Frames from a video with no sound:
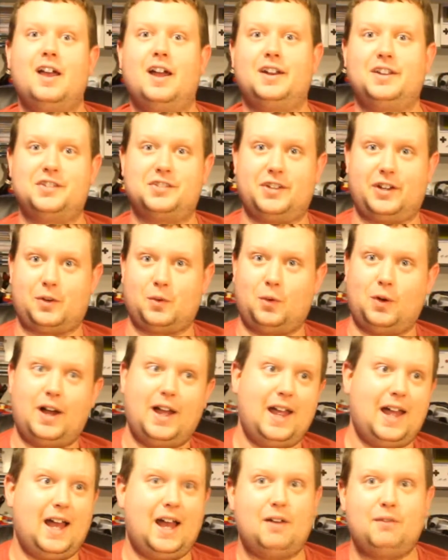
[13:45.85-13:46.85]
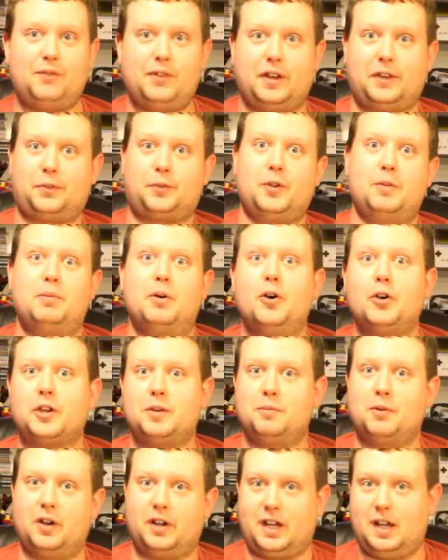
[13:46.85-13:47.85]
And he's like, well, I have like 3
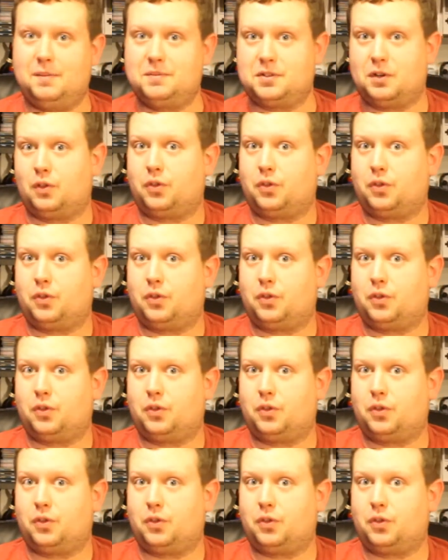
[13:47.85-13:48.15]
Pokemon games.